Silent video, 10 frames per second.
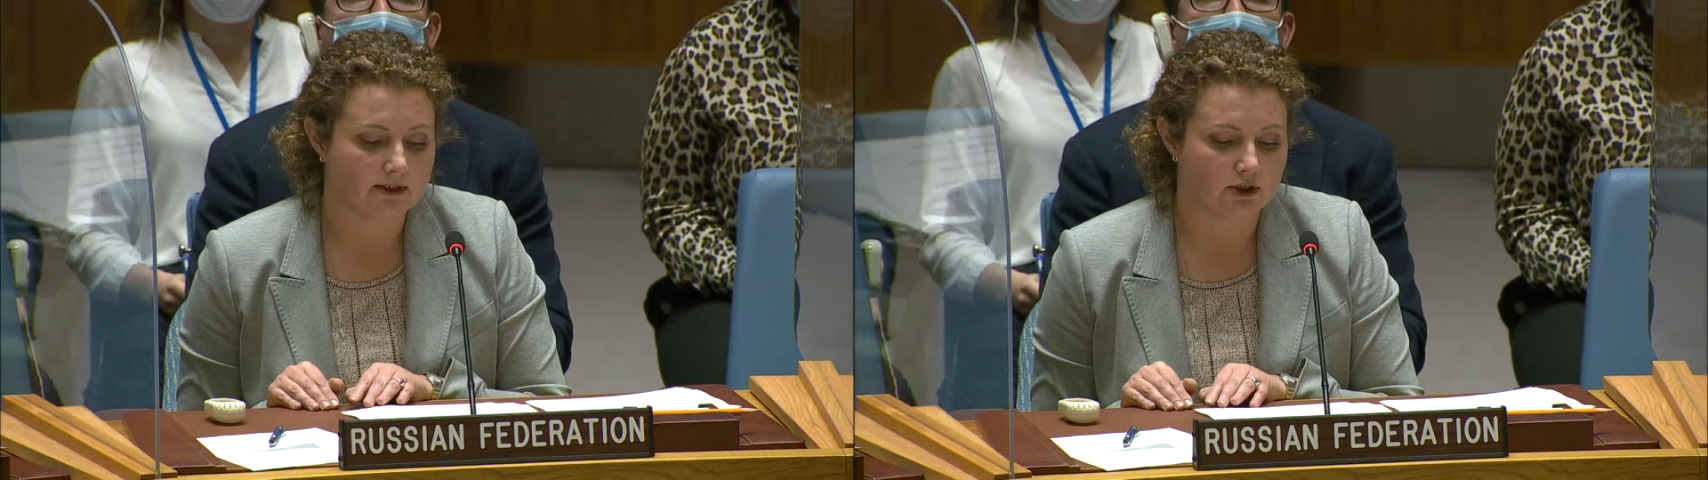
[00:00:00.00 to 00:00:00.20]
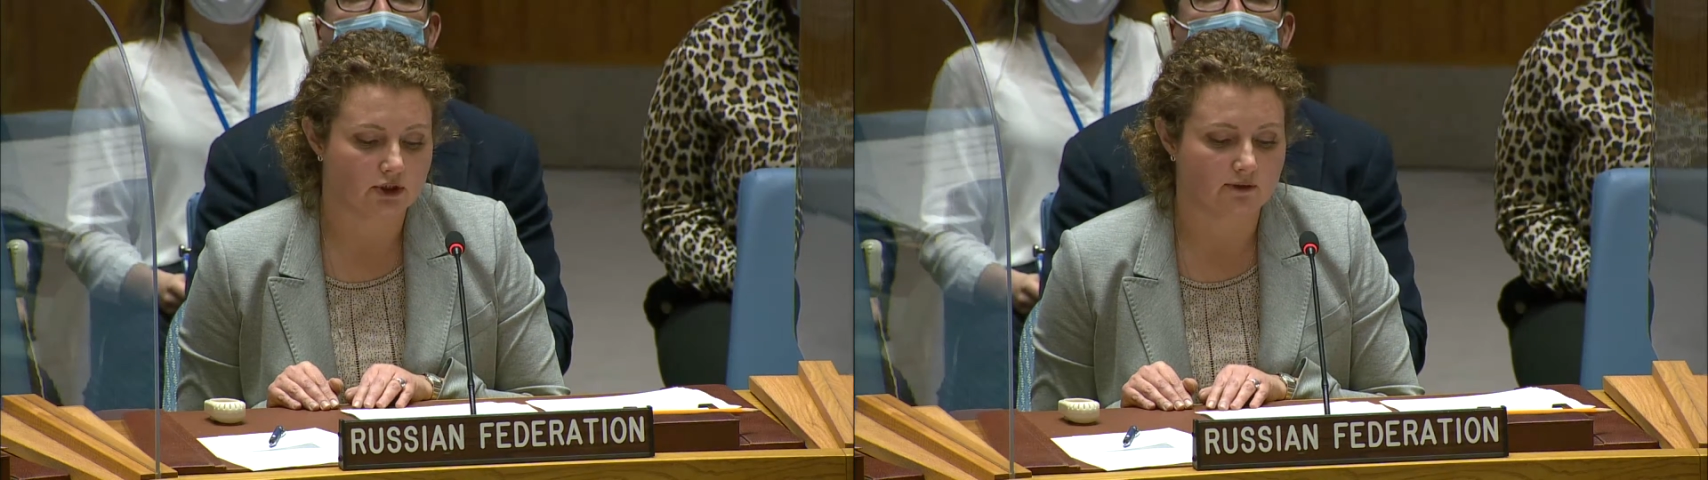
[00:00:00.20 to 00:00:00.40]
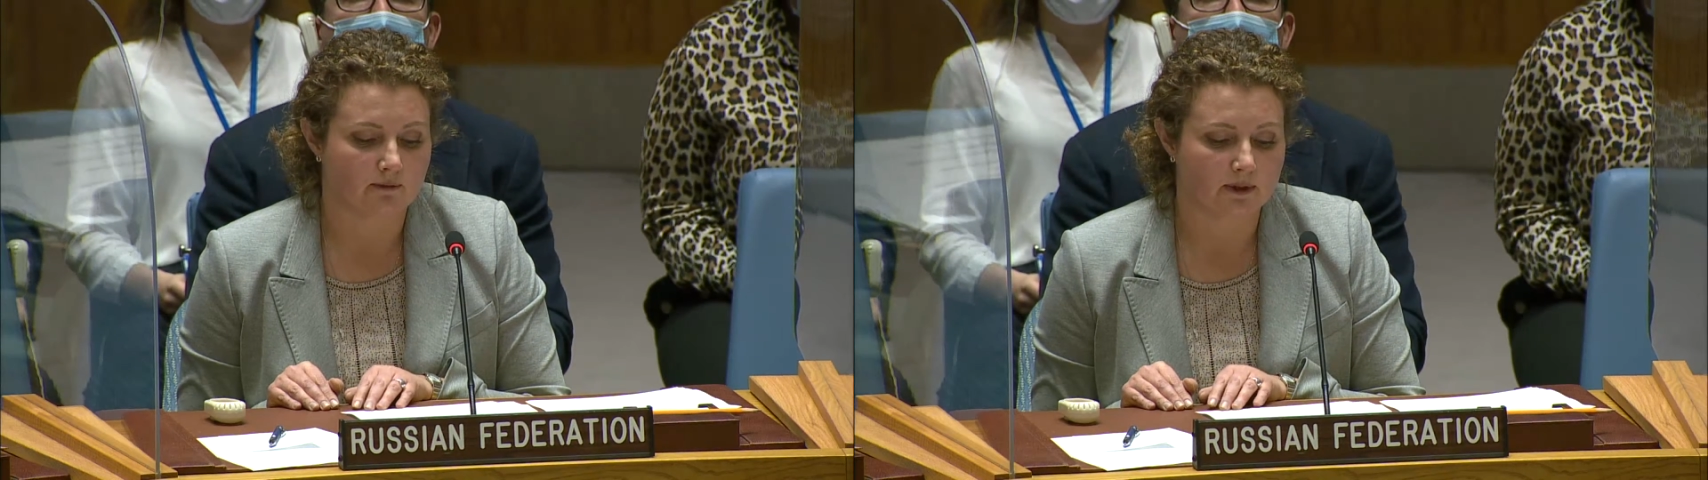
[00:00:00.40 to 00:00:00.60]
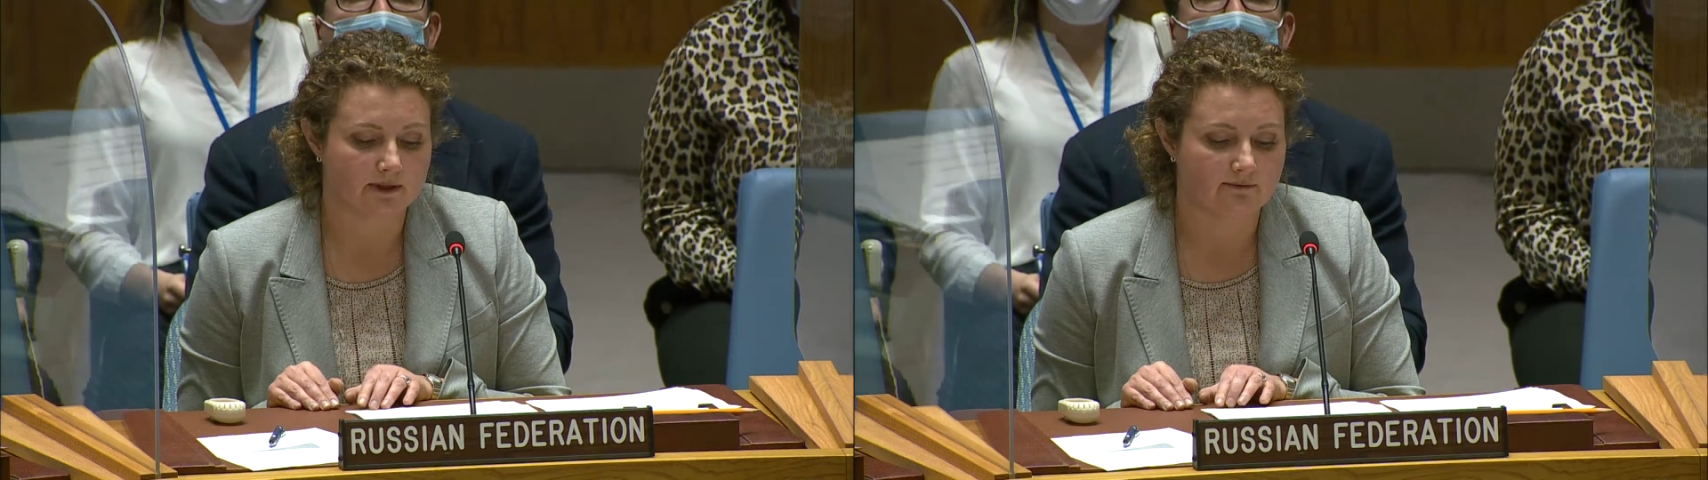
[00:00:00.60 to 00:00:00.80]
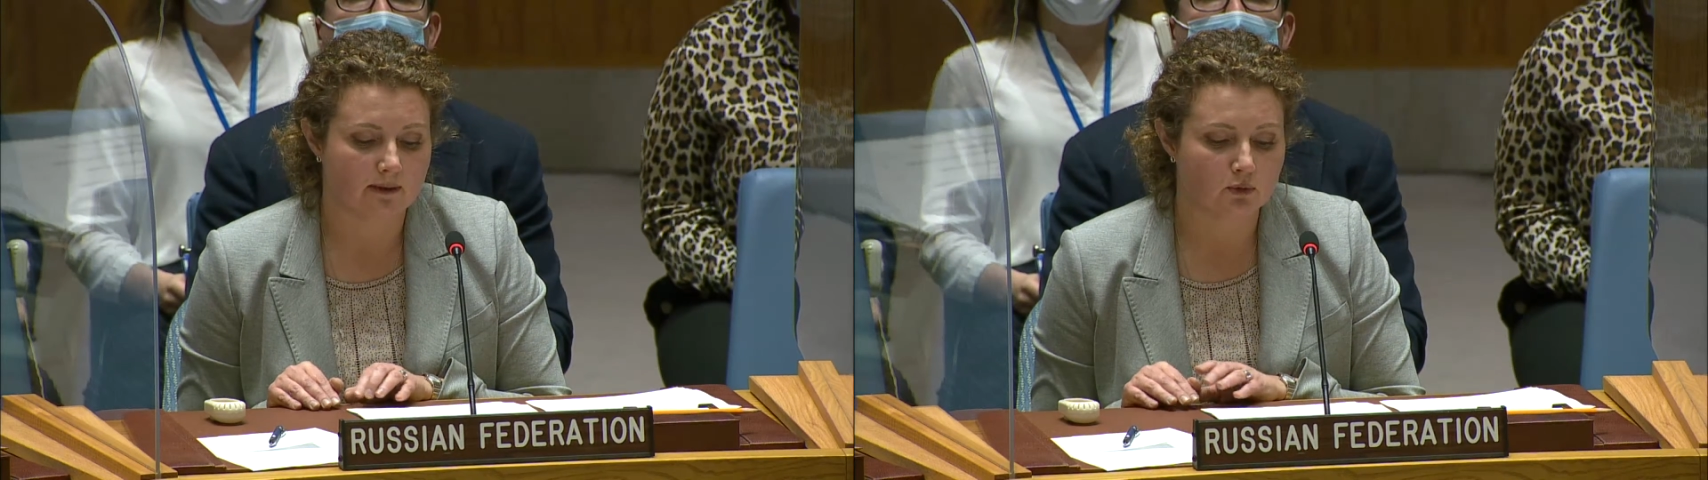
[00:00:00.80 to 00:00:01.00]
the
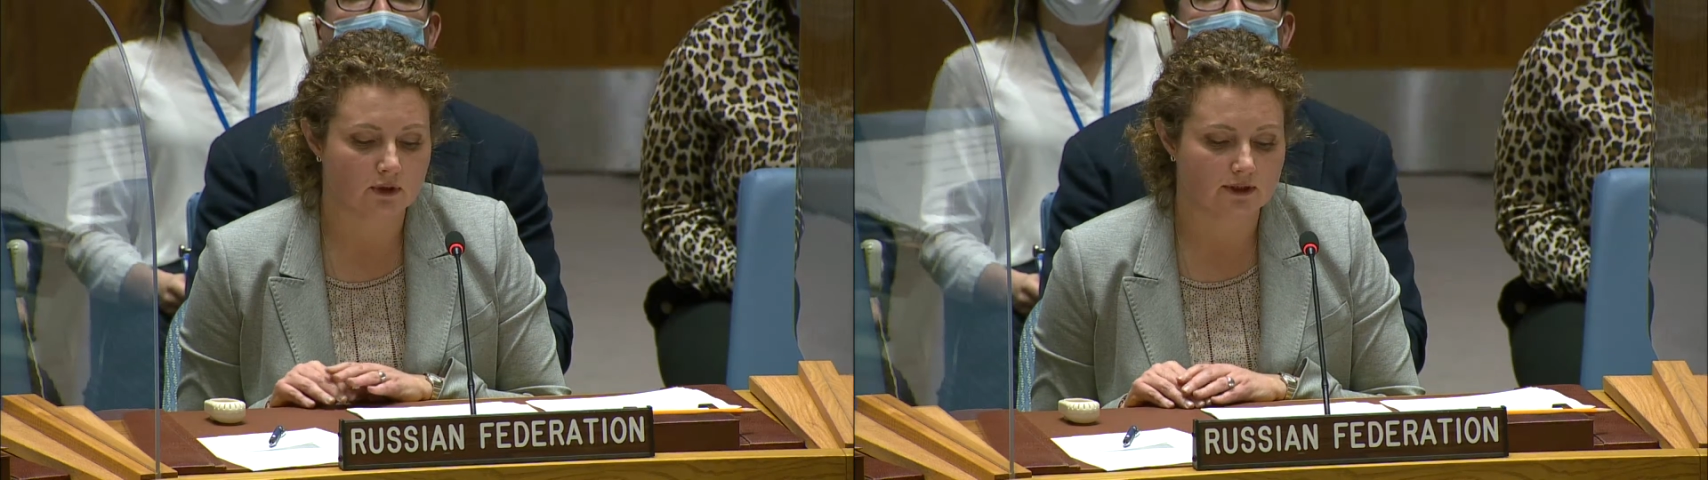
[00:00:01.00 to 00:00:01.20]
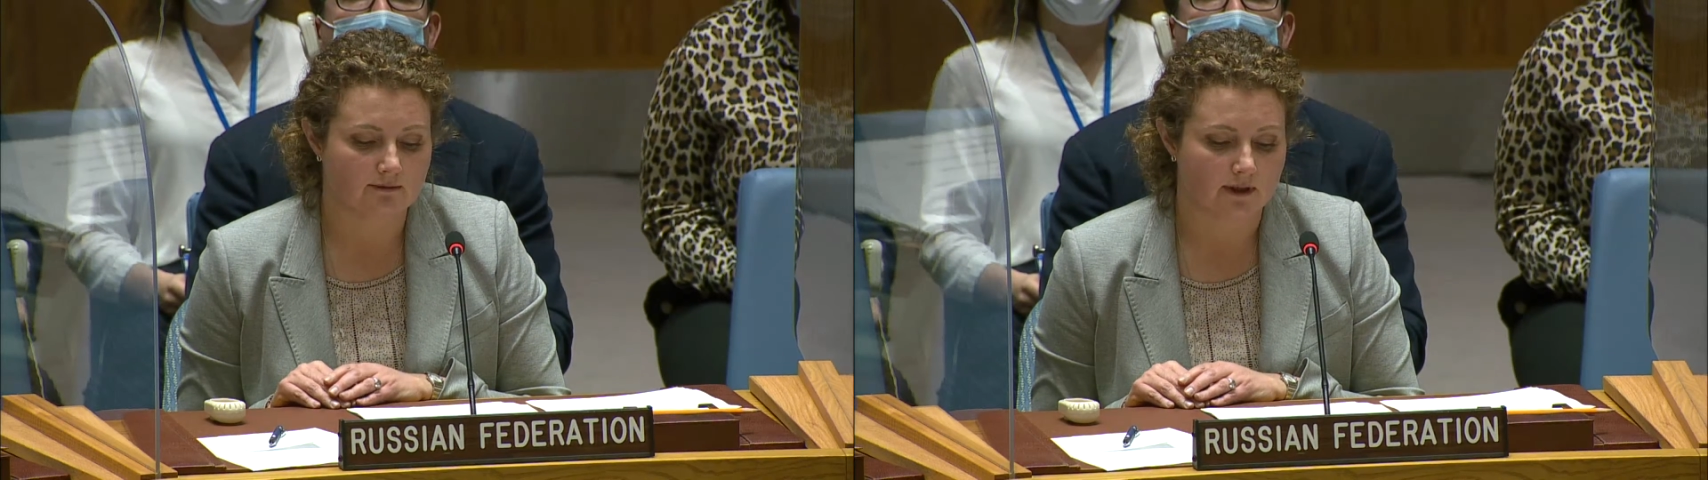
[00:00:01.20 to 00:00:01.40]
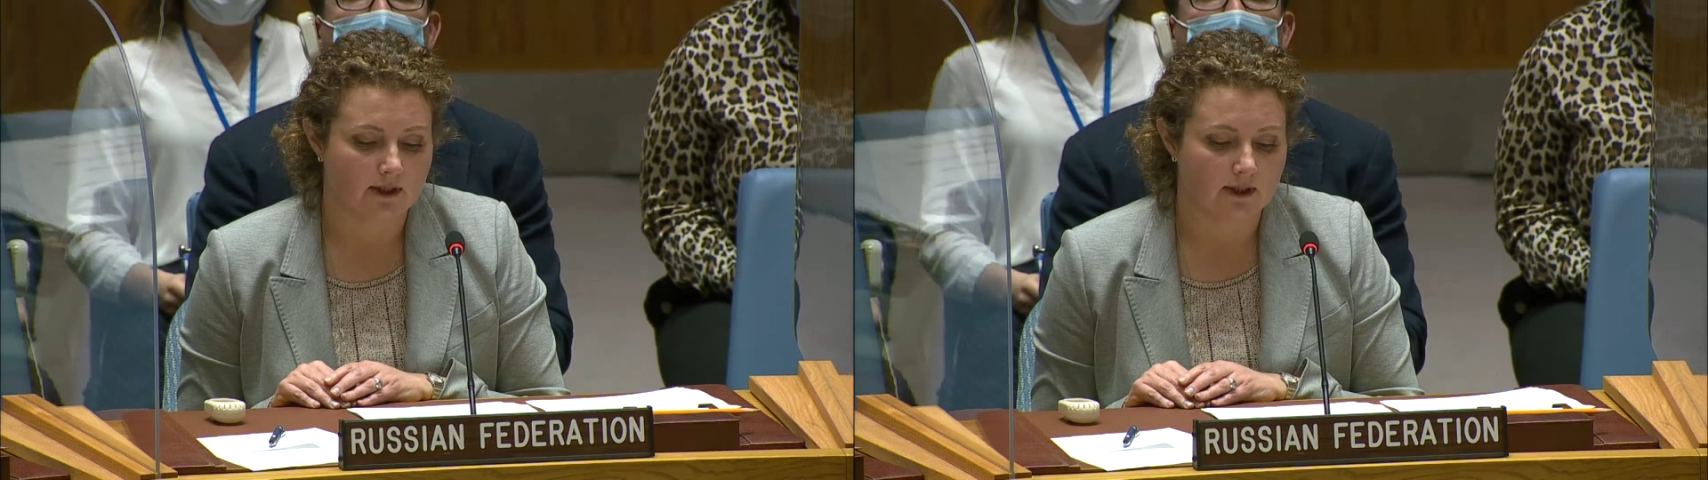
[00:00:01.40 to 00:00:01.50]
context of the ongoing